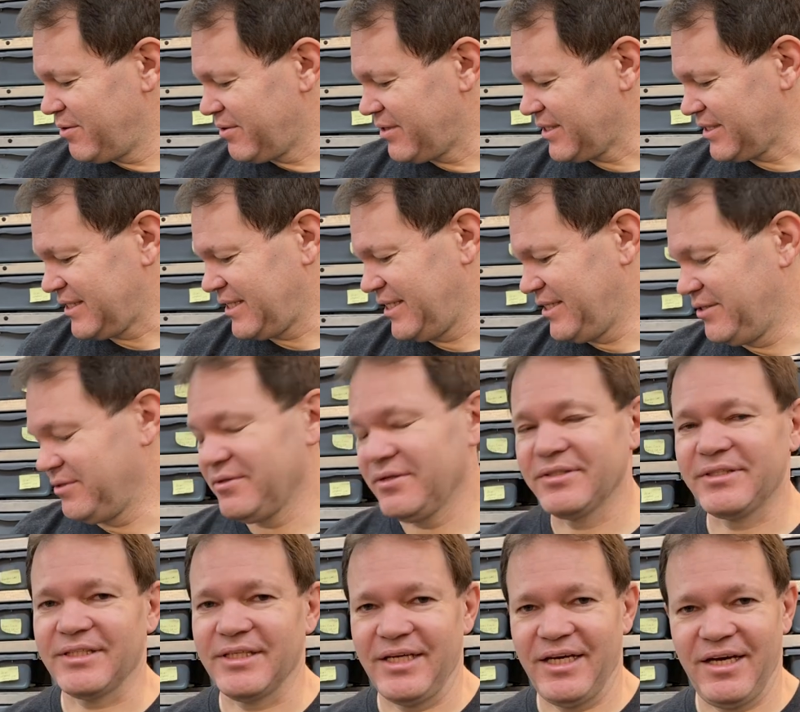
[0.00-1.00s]
because I knew I
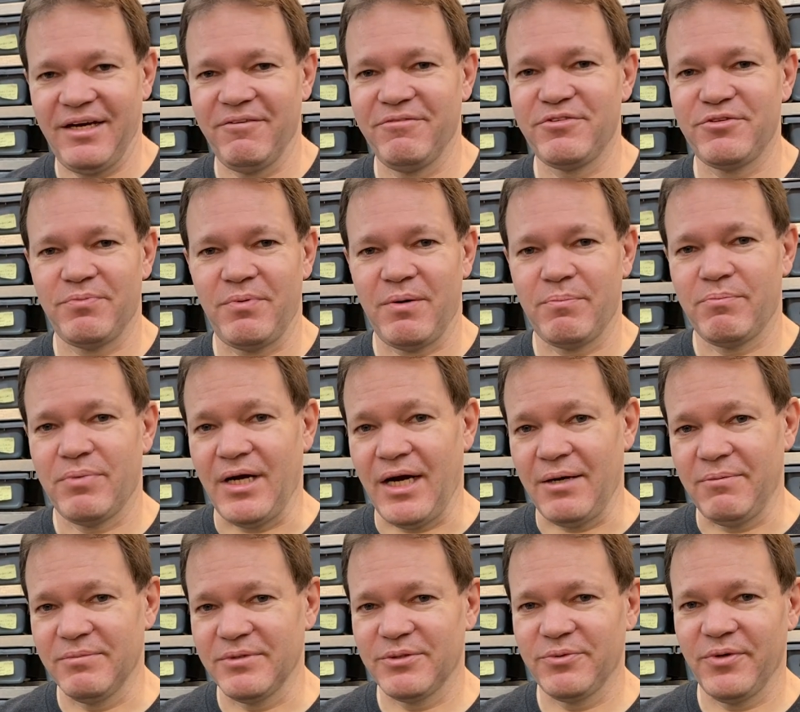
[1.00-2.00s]
was going to have
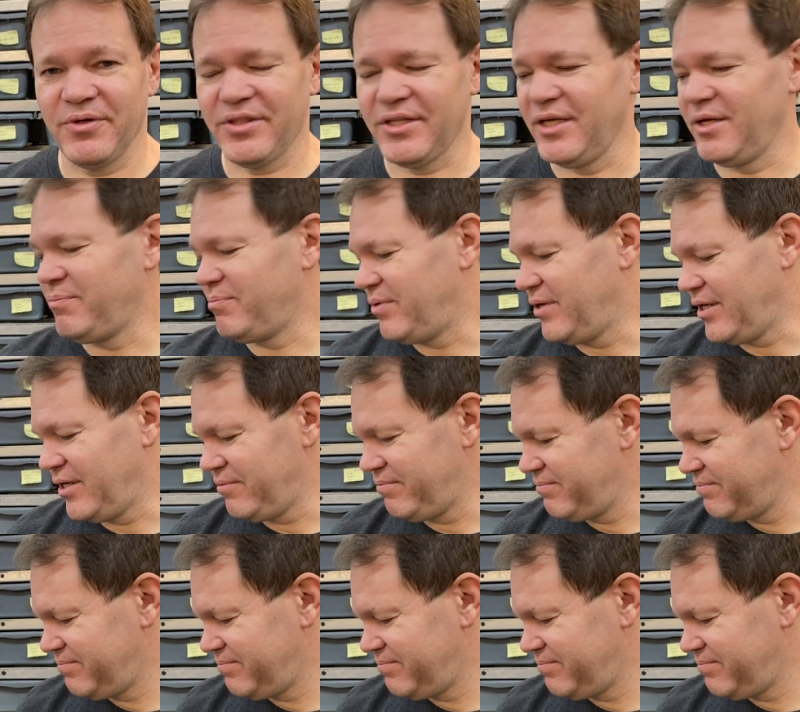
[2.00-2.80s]
problems with it, but